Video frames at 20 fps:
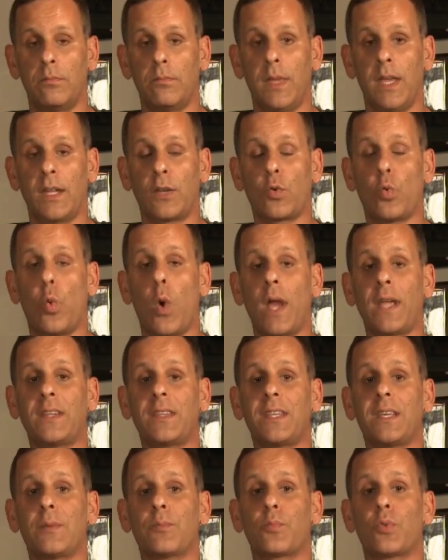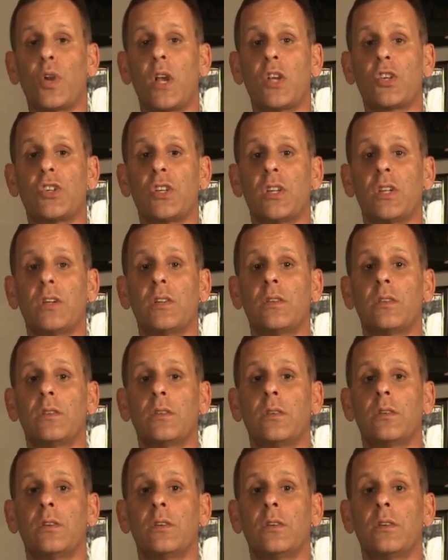Made quite the impression,